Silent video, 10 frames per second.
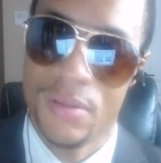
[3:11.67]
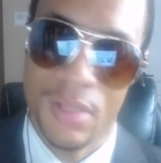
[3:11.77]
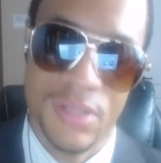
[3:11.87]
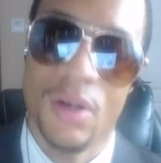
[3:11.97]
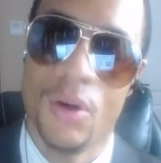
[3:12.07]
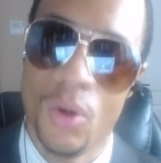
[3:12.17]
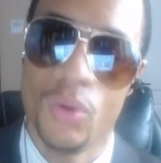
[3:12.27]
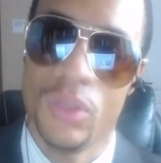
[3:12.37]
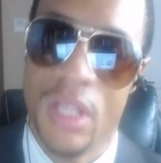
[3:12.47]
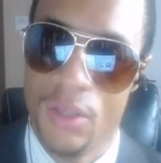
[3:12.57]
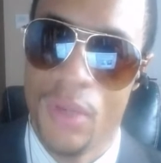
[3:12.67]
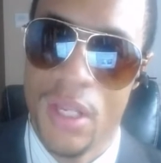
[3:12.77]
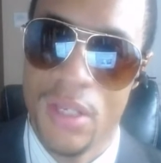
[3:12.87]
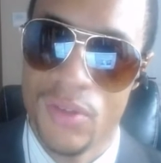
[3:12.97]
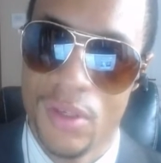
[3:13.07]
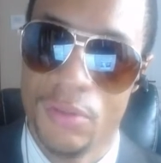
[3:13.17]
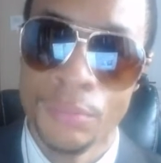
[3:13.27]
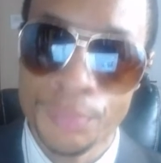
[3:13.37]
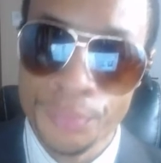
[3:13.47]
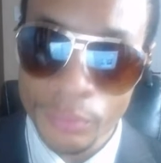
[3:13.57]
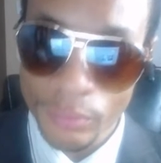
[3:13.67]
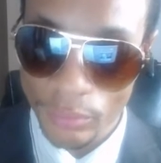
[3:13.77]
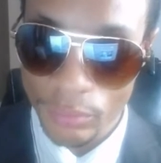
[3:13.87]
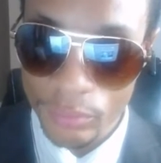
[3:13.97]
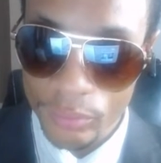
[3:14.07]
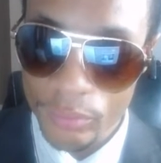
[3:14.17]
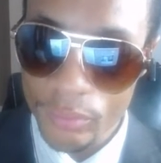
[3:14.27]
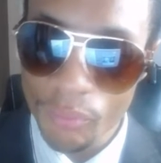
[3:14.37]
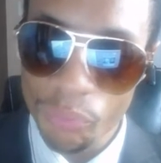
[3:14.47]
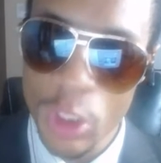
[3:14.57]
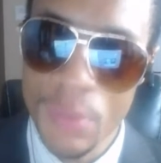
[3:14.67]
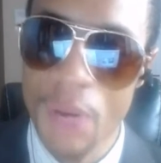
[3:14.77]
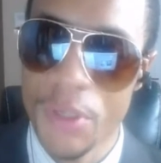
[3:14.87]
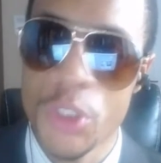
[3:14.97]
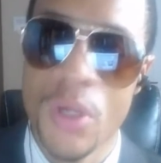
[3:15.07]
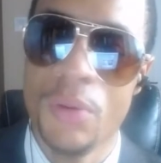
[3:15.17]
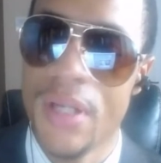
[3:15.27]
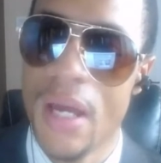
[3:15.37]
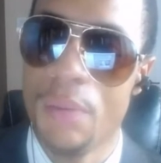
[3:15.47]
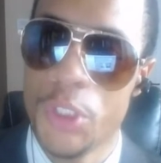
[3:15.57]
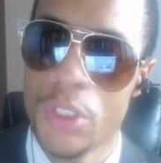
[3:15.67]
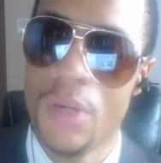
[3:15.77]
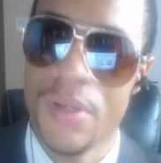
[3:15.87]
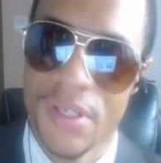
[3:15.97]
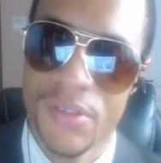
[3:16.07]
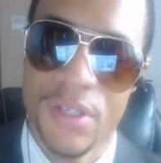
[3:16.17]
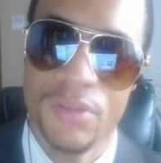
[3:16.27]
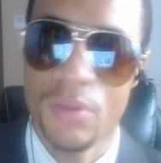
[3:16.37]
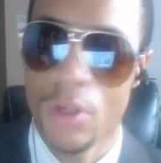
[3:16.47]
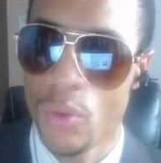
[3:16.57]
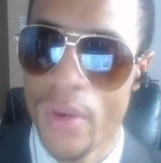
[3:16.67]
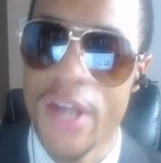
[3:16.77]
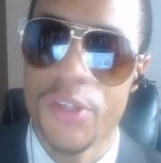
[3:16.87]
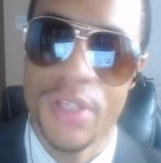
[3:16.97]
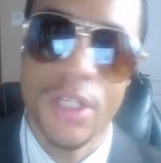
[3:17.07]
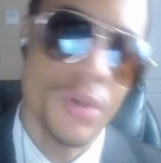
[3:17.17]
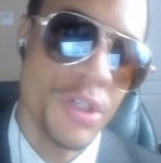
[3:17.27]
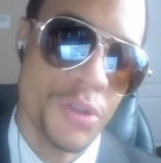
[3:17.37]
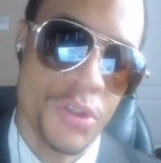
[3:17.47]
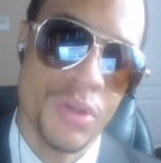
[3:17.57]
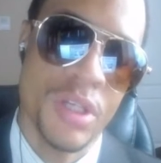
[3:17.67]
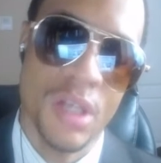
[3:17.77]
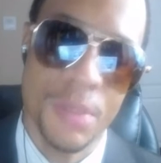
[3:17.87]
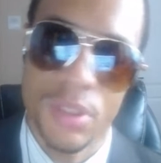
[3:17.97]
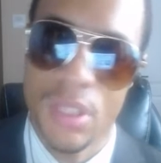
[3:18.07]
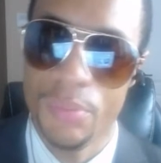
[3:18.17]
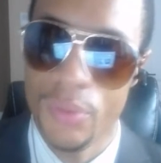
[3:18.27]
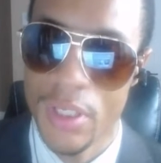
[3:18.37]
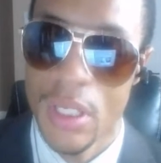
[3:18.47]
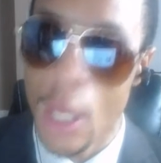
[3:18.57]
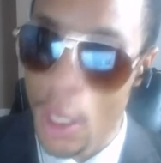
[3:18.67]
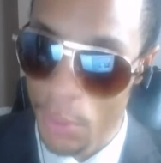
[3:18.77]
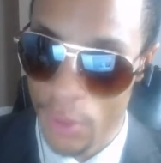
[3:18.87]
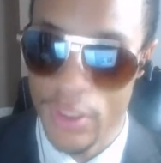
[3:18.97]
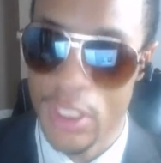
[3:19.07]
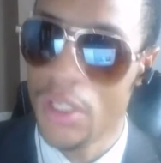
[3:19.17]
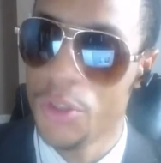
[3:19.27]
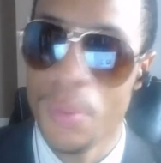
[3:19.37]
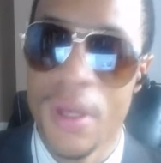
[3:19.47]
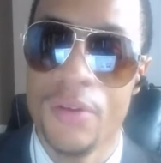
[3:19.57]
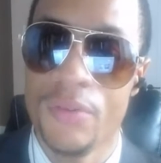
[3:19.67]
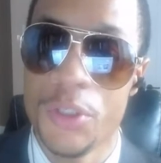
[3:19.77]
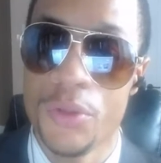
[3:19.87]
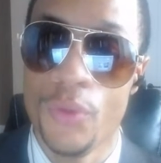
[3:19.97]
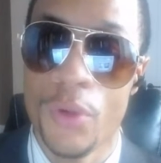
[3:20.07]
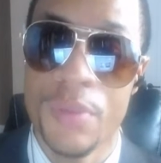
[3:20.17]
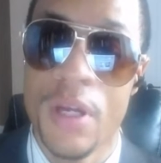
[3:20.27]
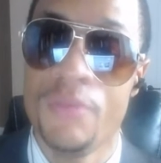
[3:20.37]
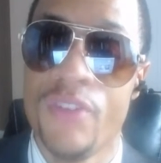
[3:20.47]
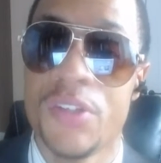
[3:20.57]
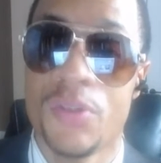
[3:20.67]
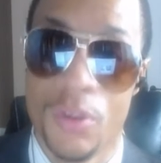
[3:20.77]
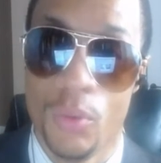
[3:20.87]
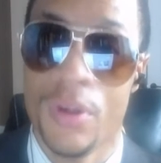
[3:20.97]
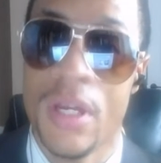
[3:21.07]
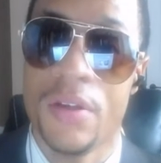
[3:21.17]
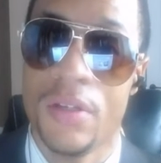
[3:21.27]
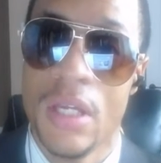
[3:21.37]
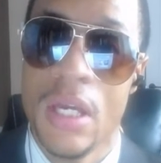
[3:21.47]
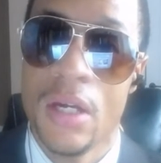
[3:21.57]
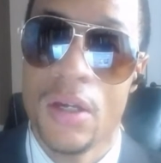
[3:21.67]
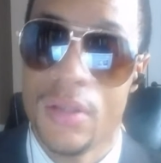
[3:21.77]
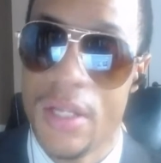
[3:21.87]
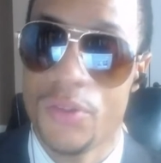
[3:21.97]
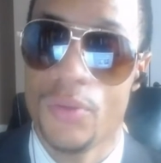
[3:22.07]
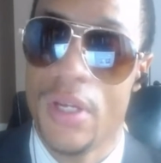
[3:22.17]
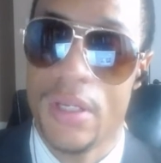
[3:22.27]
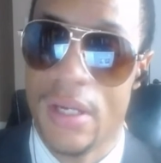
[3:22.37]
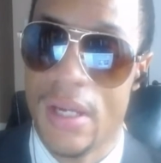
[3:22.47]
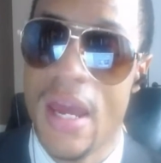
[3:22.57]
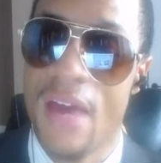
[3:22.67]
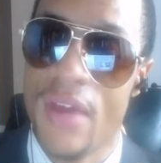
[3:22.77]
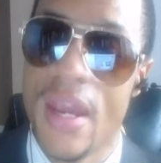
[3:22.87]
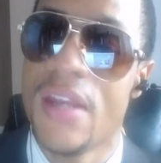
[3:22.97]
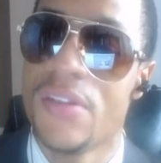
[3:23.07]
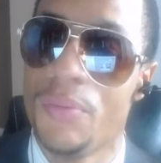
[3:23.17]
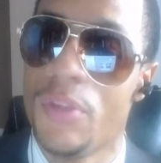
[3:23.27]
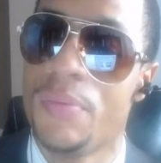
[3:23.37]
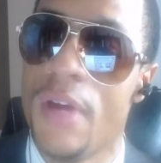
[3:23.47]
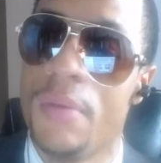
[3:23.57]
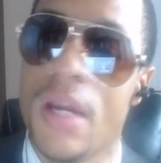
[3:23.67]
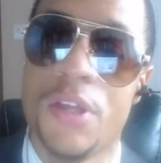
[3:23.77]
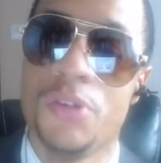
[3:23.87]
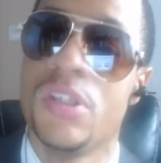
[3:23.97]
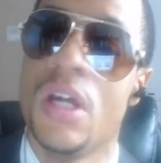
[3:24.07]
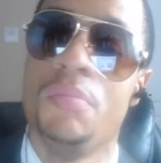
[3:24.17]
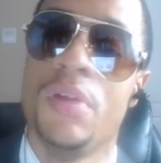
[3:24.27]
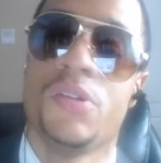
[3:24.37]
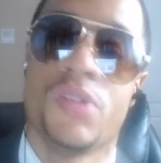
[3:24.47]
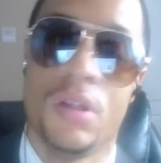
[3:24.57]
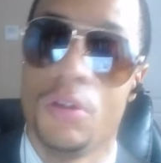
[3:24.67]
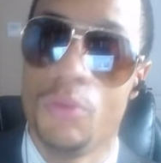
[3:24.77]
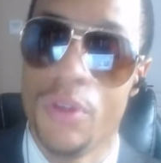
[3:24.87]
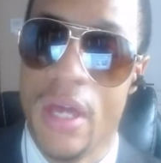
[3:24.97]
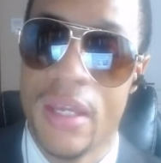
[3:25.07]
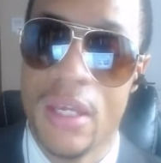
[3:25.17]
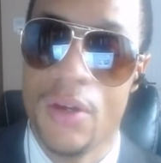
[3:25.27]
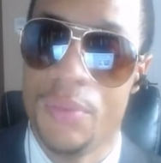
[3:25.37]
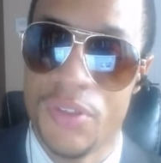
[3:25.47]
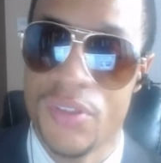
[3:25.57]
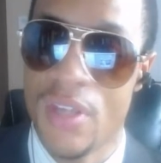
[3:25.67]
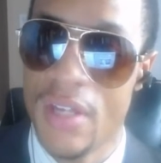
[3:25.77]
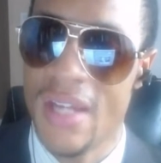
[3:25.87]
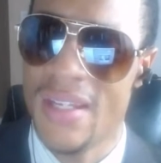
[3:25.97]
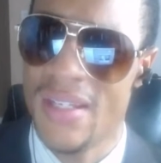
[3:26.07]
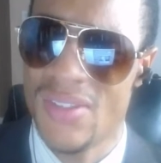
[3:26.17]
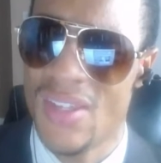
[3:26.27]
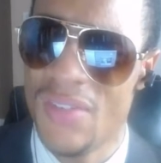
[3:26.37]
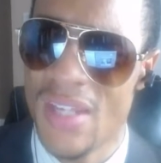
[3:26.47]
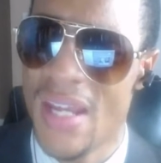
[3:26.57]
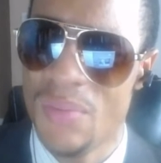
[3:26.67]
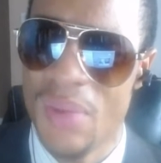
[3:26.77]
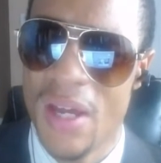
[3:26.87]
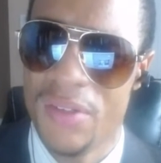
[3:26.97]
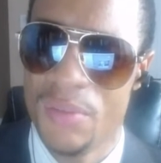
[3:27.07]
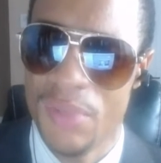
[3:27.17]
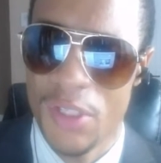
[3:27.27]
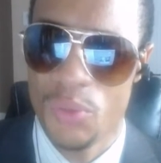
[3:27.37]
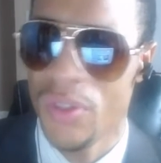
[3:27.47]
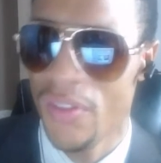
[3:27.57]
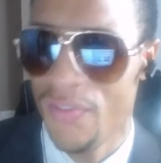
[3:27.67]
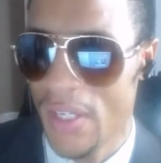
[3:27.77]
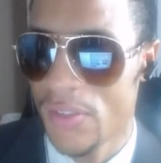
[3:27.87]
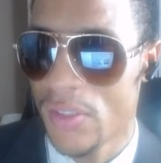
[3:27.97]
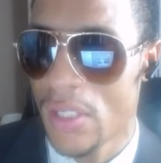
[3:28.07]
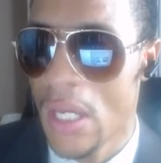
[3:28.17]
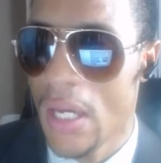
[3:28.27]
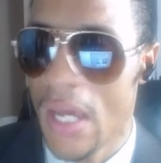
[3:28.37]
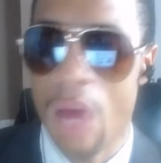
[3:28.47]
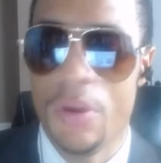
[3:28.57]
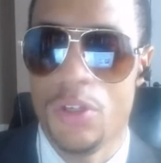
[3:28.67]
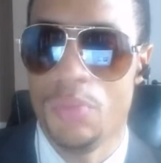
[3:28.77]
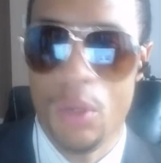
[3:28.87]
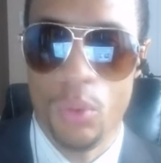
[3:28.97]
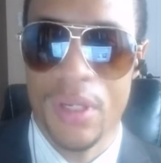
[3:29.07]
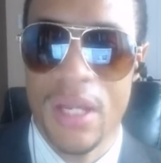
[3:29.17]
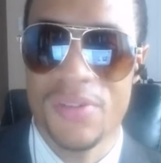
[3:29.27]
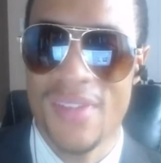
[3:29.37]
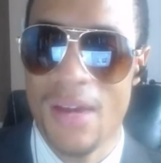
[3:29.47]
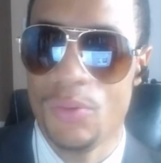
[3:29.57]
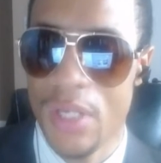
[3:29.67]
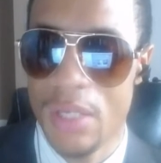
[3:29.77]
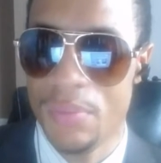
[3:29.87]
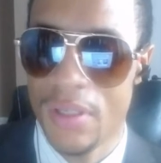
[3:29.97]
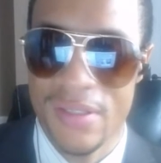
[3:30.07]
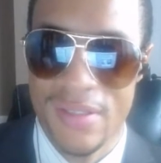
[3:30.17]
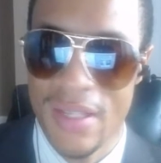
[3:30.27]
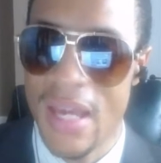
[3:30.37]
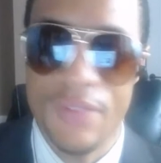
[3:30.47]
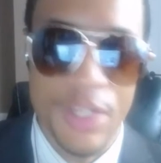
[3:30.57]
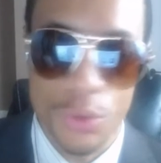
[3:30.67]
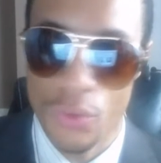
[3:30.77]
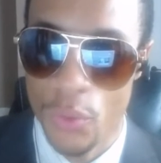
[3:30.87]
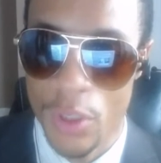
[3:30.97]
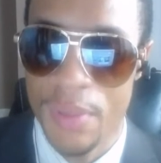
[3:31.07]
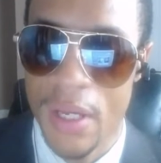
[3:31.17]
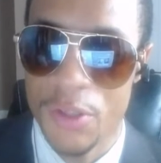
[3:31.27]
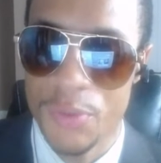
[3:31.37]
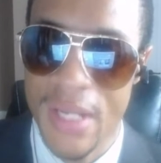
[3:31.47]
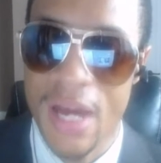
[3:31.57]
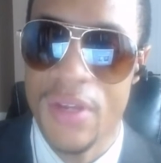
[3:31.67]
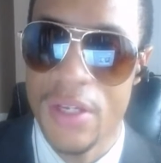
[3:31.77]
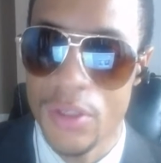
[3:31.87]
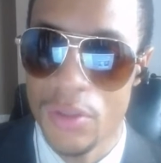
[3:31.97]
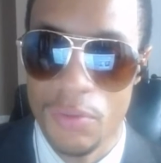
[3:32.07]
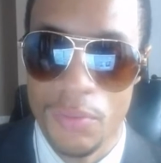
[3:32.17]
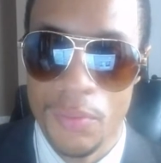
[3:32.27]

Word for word: It is a whole lot of weight. So you might want to try one out, but you can always, like I said, gradually increase your strength up to that point. But if you get the 100 pound, 140 pound vest on the workout in it, that's great. Like I have the 80 something pound, but I use dumbbells along with I carry up to 70. I did the 70, 80 pound dumbbells with the vest, and I would do my workouts that way, but because they have 140 pounds, but now they do.